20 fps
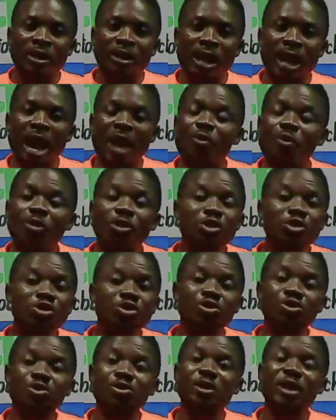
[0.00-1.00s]
I want you
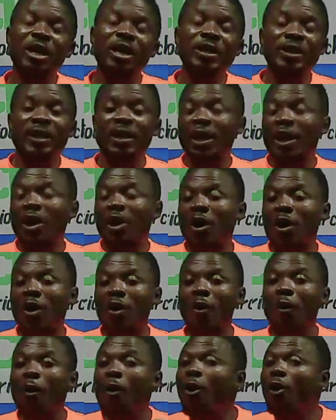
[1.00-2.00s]
to know that
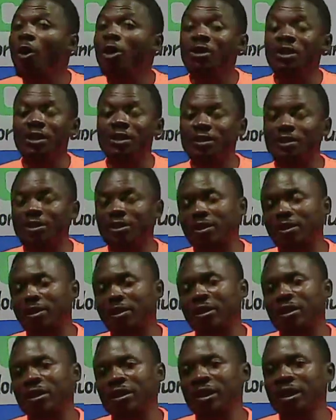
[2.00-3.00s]
all this
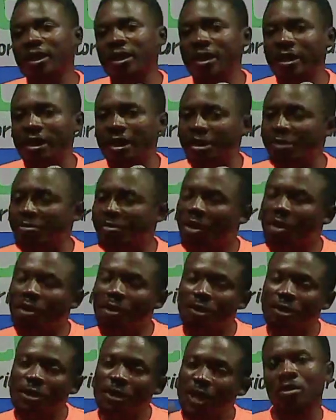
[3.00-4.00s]
is
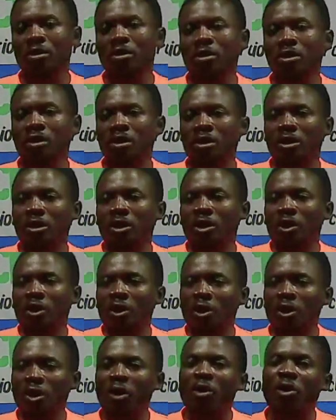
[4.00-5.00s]
because
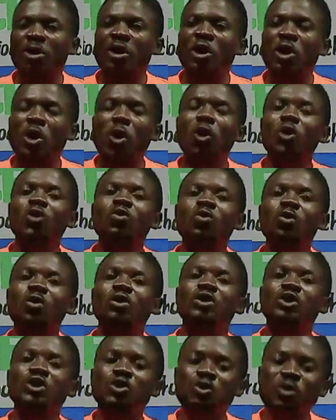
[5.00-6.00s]
God
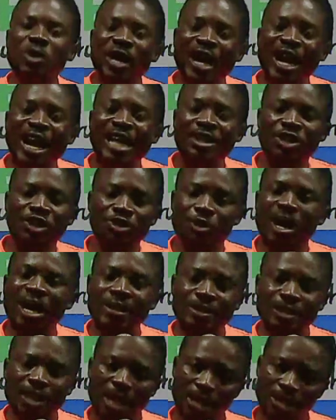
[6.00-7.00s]
wants to catch your
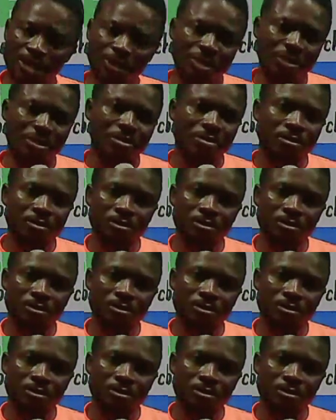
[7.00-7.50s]
attention.